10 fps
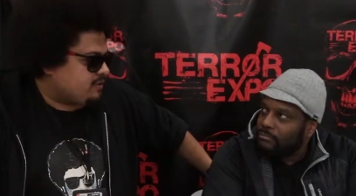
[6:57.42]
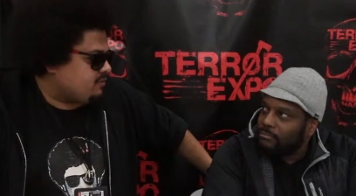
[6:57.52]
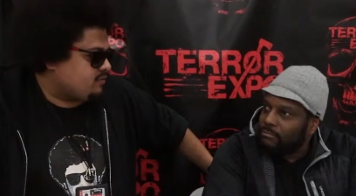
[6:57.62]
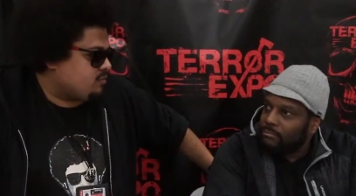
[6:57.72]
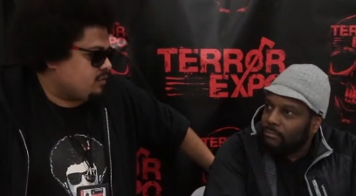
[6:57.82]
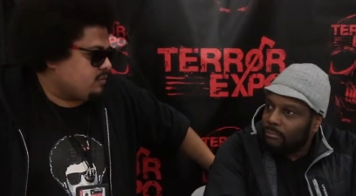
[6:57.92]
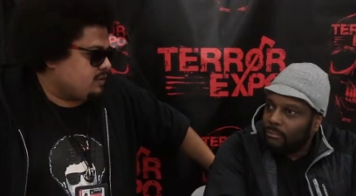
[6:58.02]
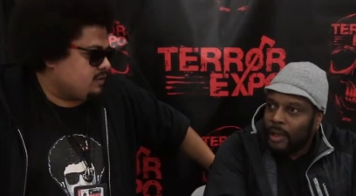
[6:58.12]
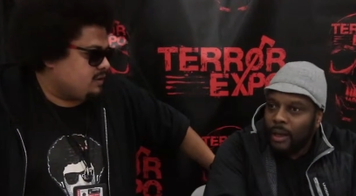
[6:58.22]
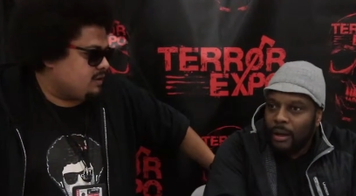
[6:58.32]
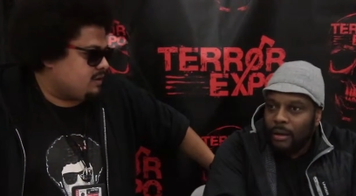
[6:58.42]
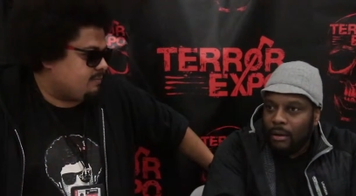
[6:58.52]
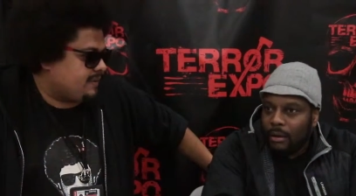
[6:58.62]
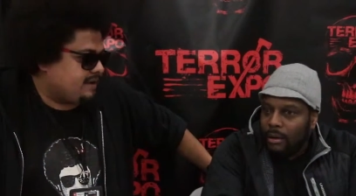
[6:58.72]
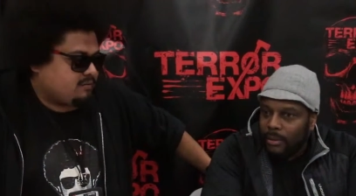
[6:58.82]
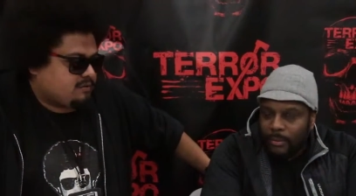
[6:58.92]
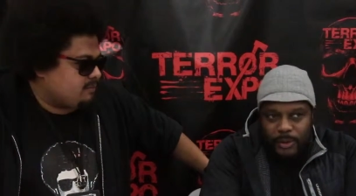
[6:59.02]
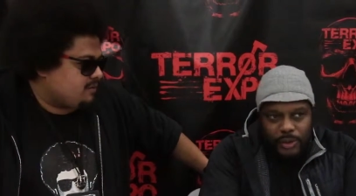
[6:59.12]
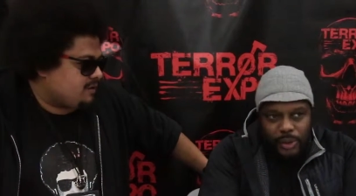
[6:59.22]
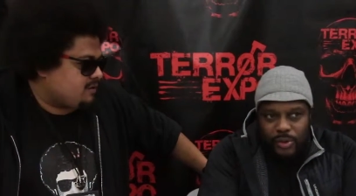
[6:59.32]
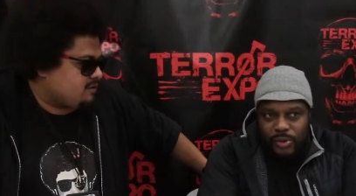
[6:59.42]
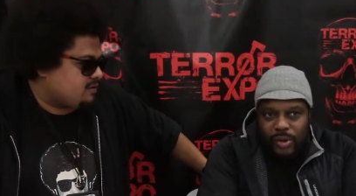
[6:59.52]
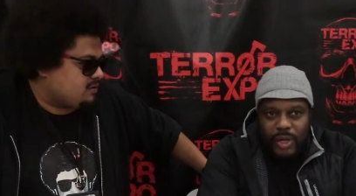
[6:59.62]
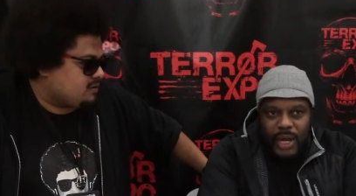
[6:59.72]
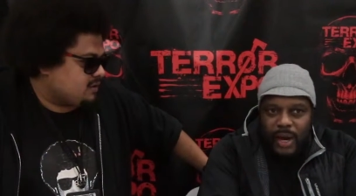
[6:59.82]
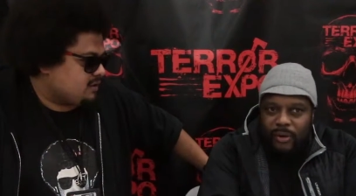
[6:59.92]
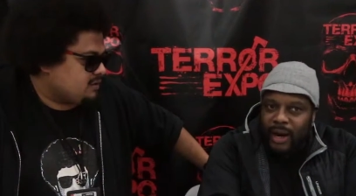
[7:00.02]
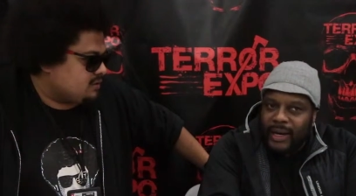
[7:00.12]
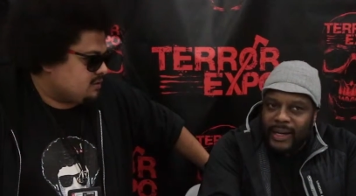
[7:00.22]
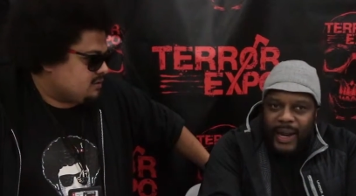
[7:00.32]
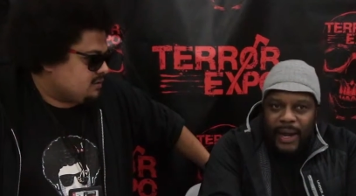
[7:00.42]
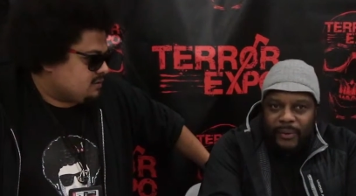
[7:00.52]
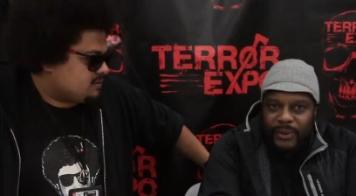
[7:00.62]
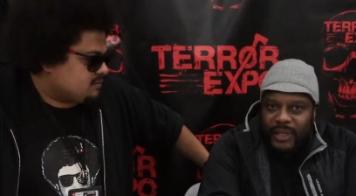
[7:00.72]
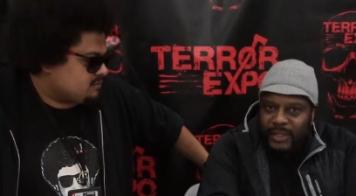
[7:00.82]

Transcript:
Speaker 1: projects that you're working on that are
Speaker 2: coming out? Shows on the air right now. The